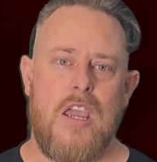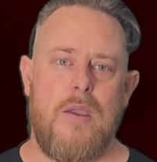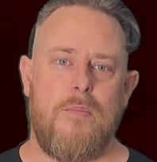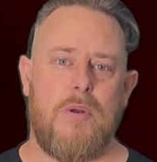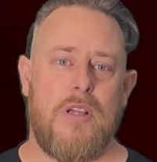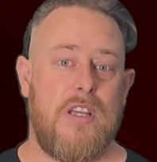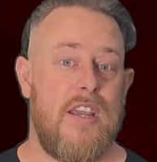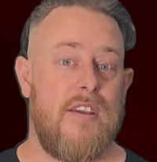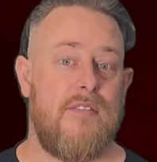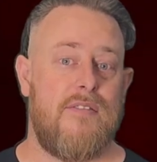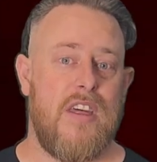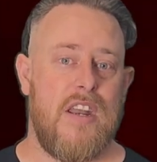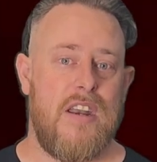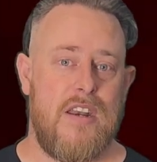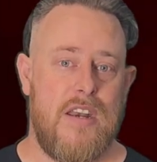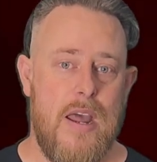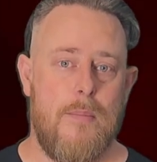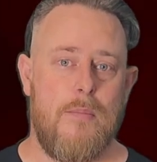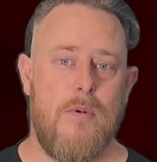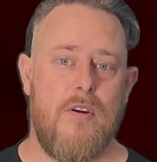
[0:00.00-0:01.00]
He believed
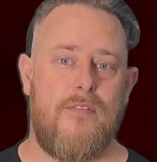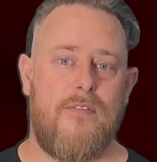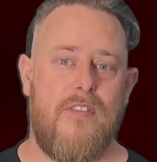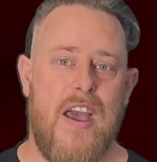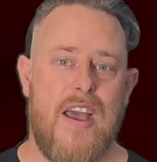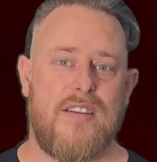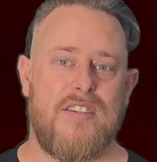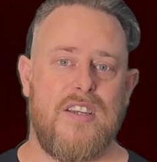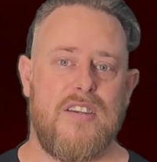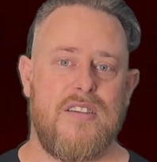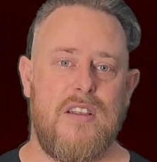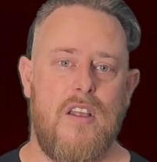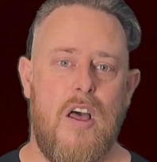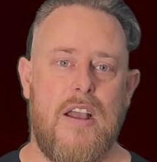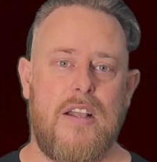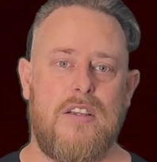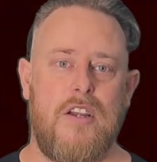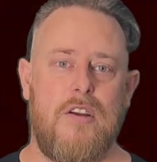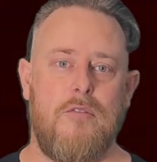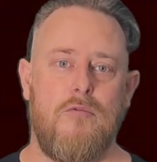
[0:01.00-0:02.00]
that a number of factors
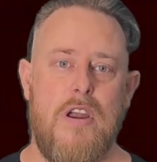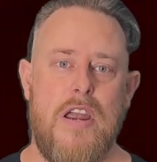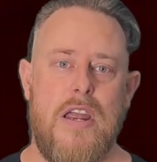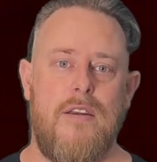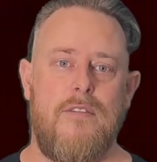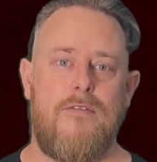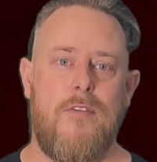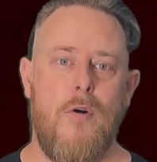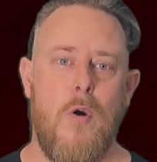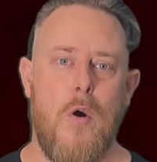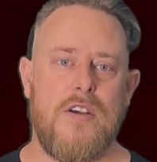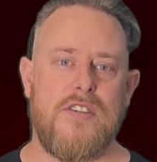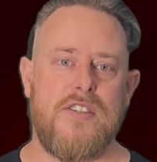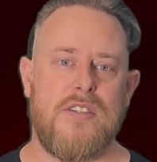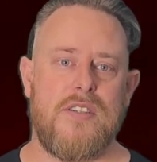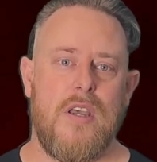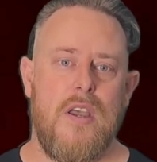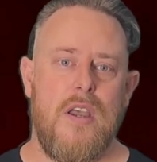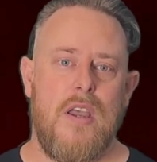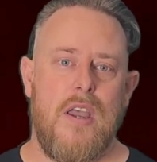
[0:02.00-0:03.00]
likely
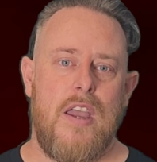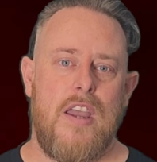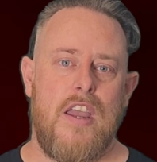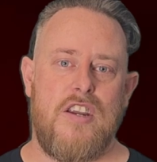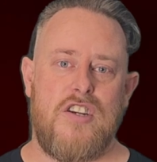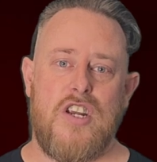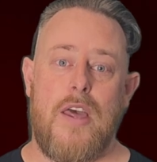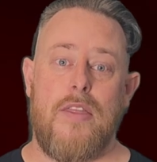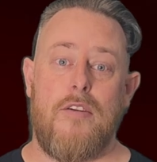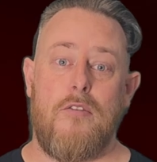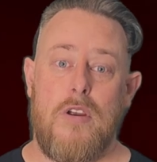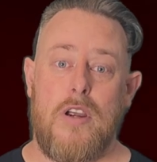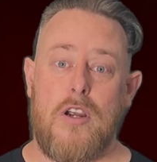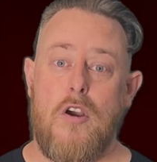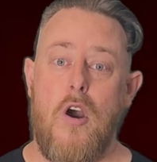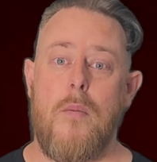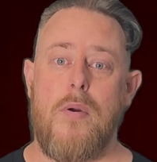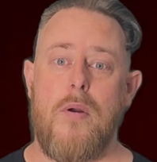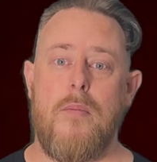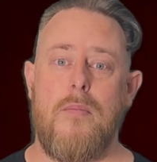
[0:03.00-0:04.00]
reinforced each other
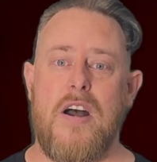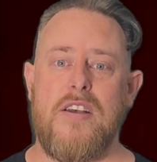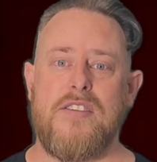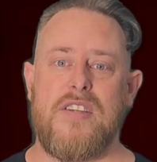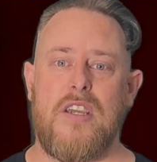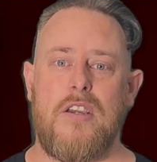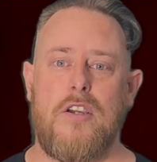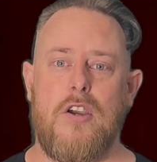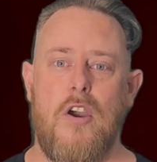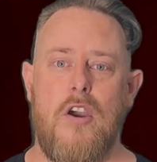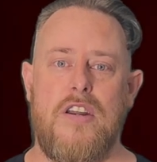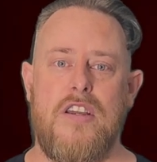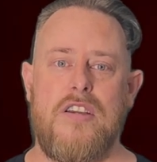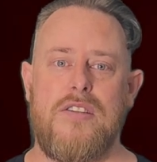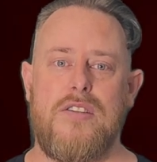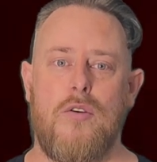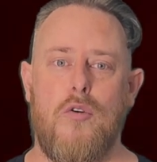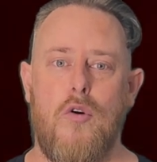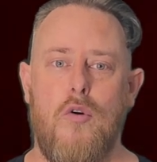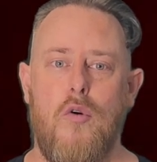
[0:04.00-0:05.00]
in compromising
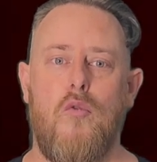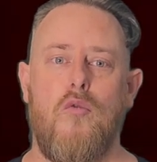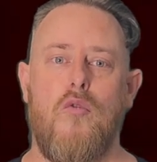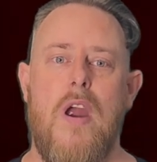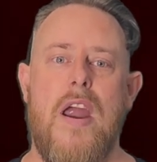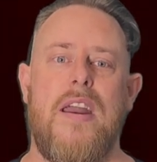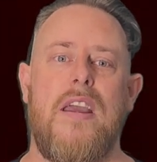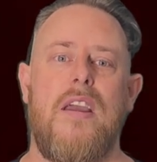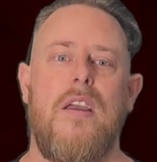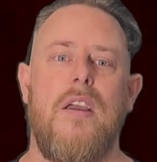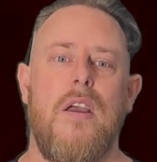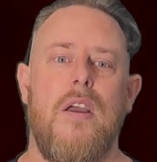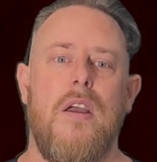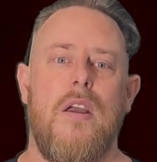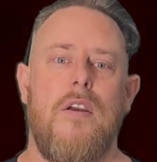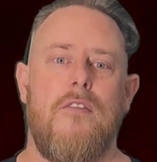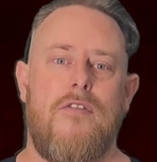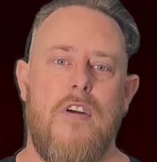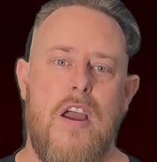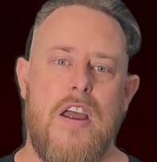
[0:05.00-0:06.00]
Codey's already
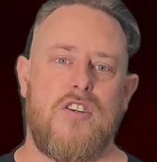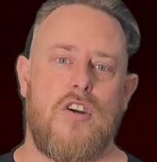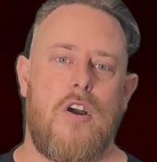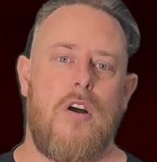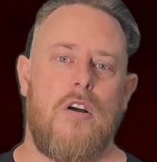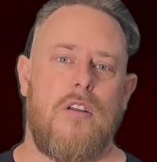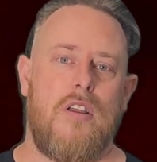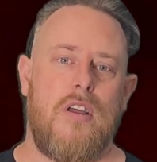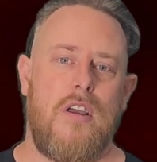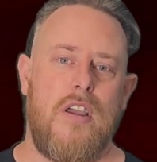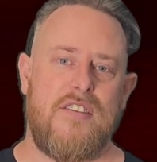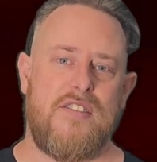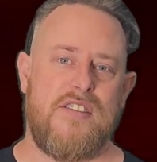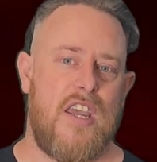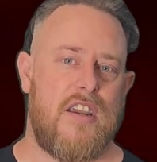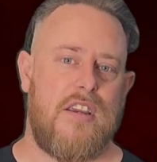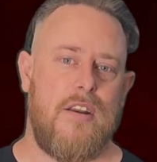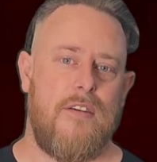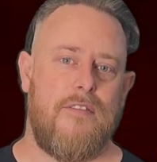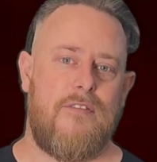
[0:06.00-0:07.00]
fragile
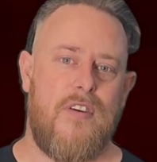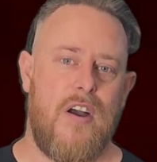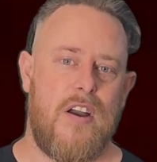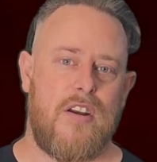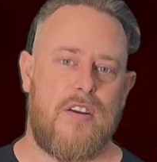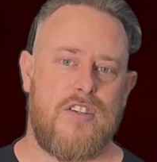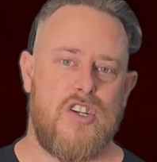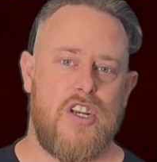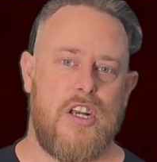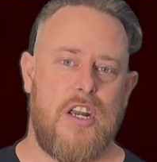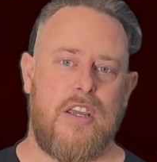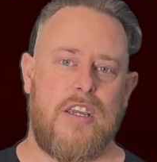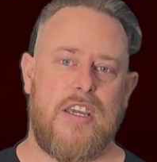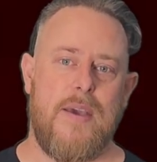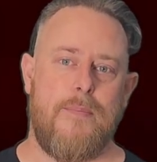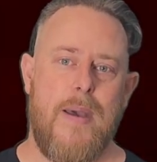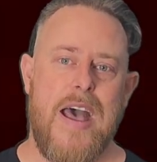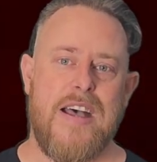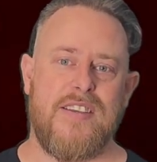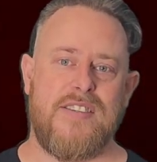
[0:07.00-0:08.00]
executive
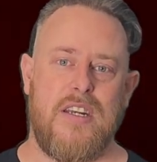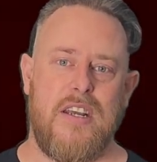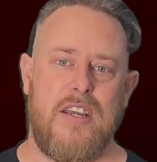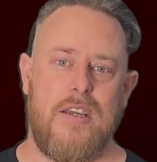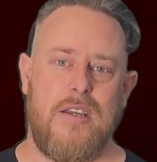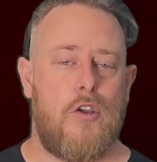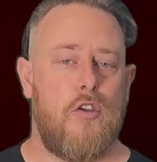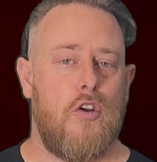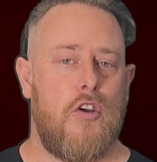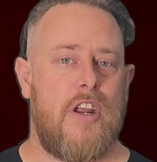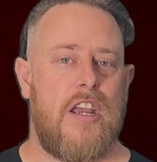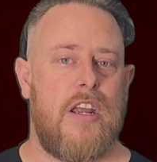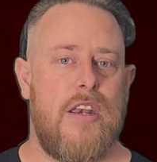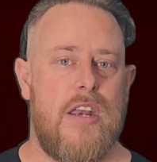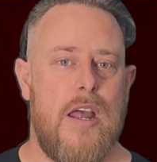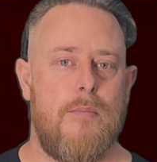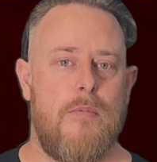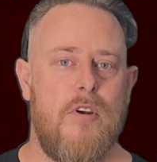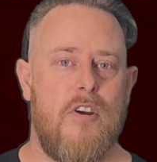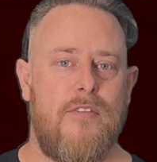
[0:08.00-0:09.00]
functioning capacity, including
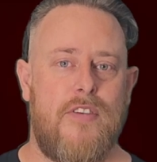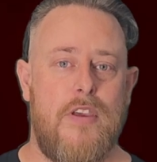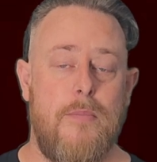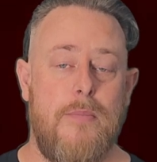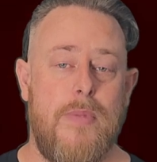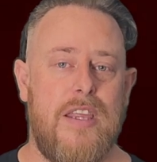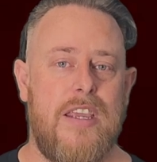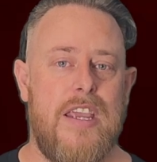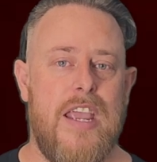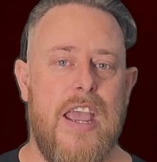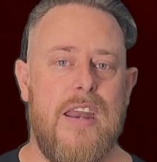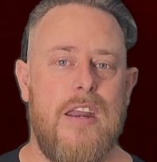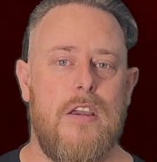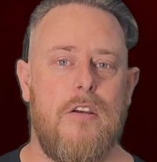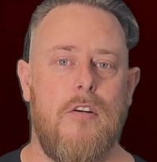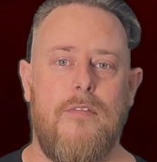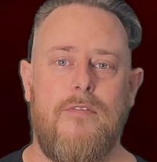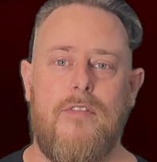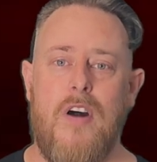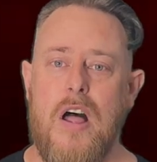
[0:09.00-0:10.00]
a number of
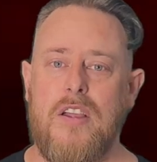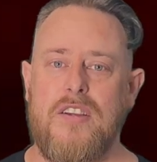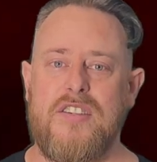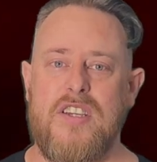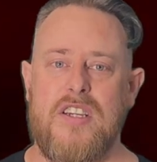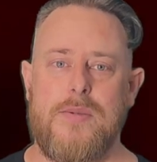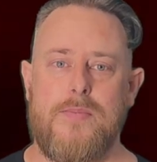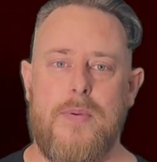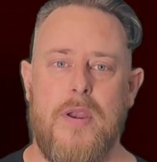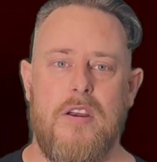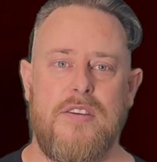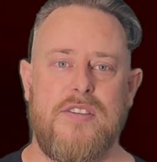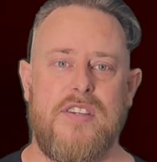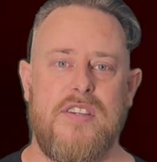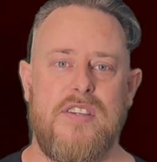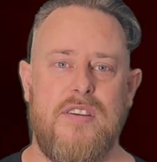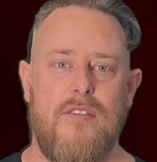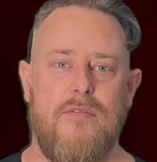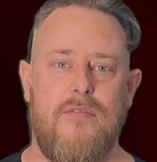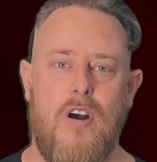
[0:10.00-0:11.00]
humiliating or violent
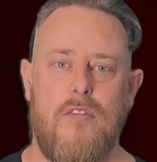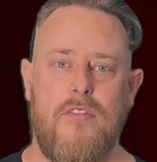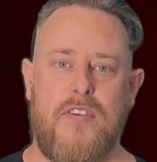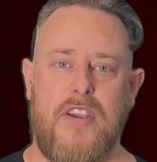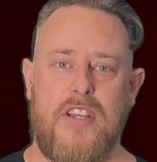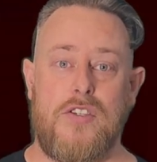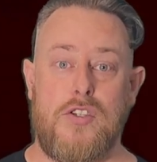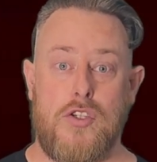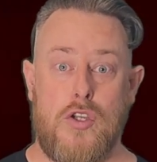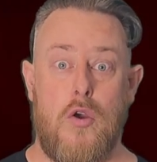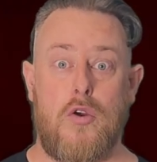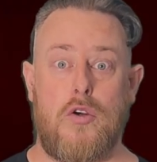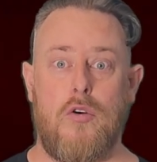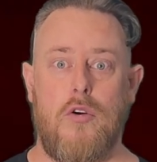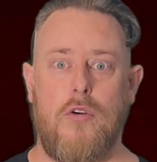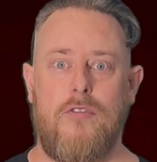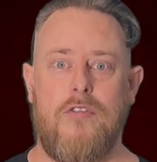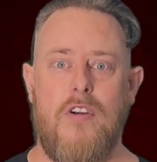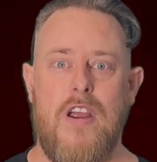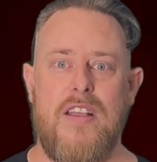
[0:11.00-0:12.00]
experiences involving so
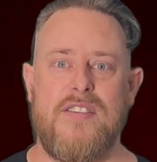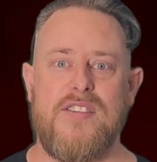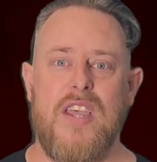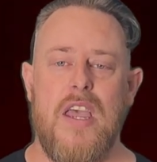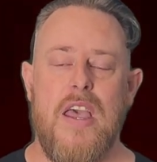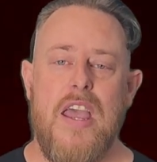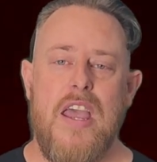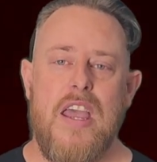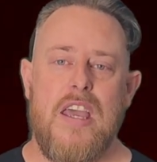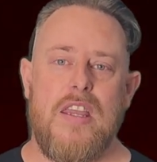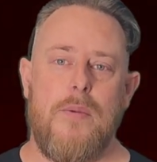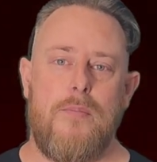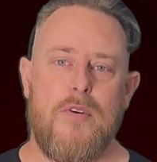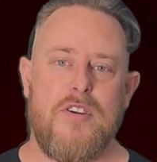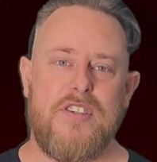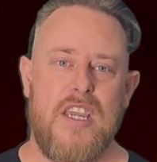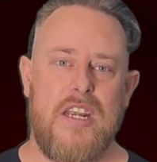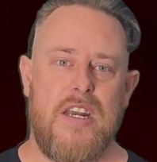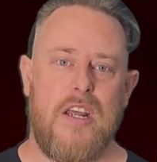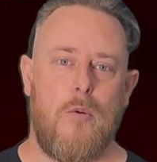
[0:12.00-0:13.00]
called friends in the
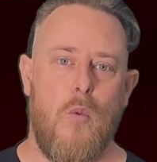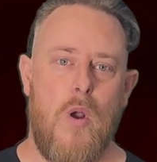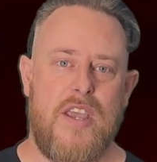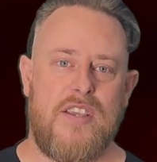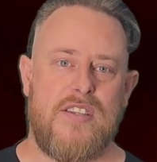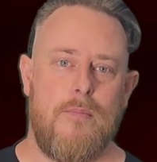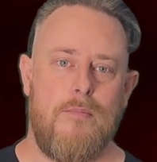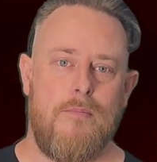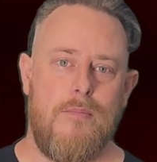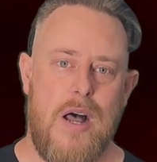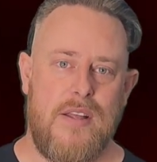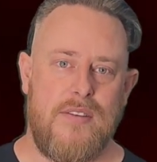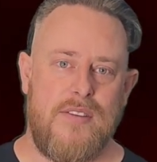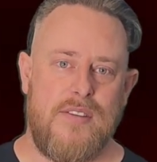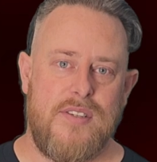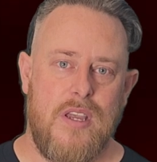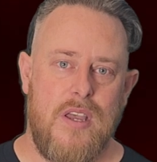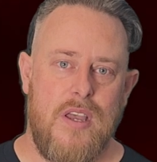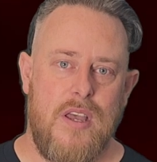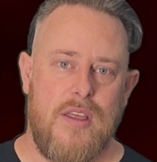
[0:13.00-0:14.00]
preceding weeks and
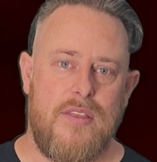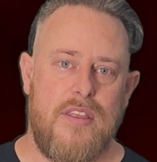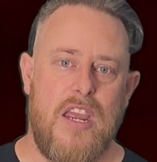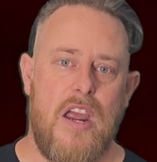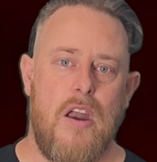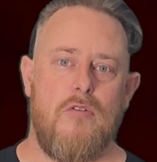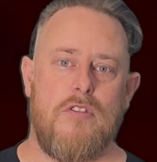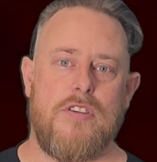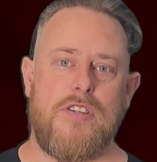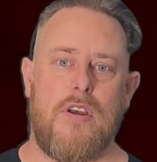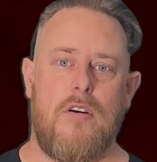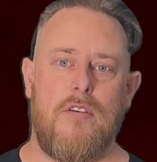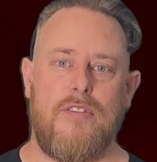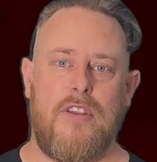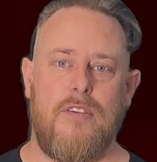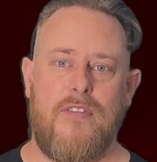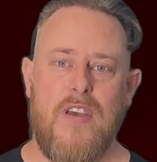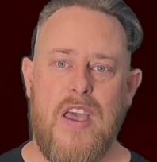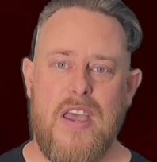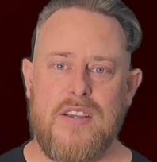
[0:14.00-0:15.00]
months, the
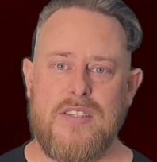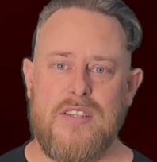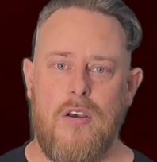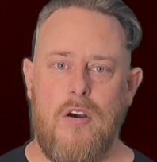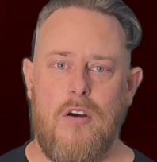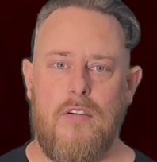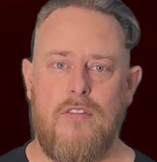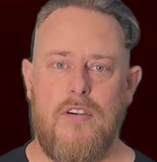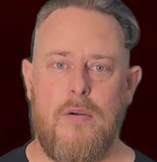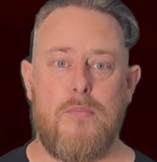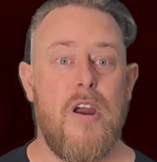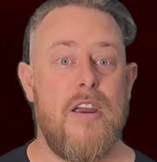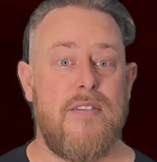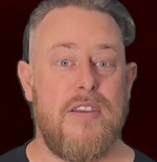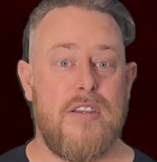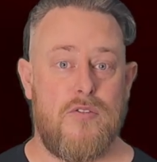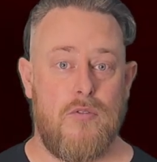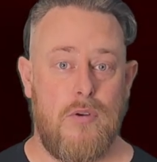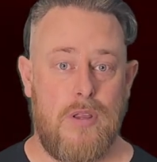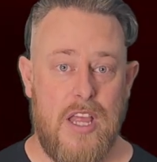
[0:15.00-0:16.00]
unresolved effects of a
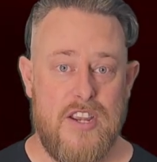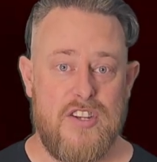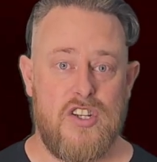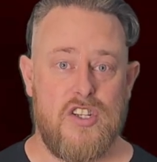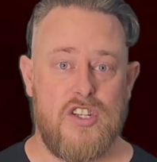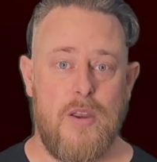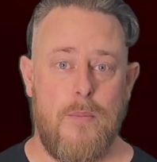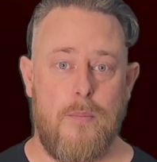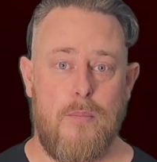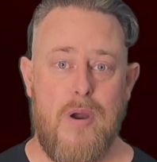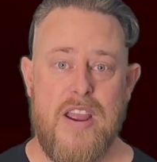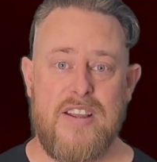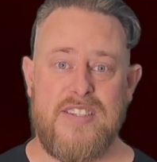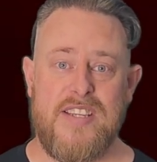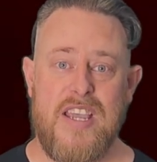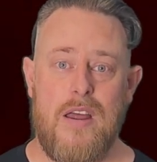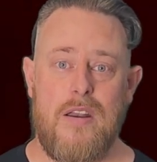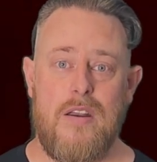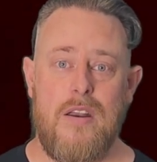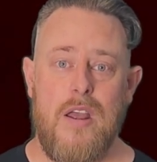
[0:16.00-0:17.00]
previous relationship
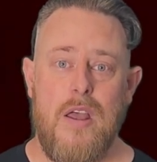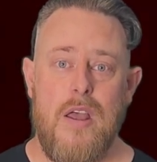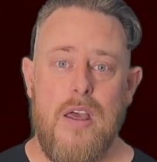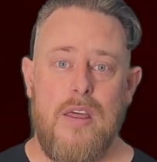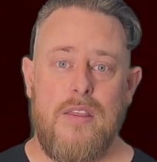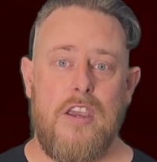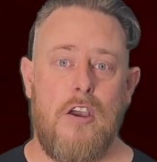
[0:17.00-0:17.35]
breakdown,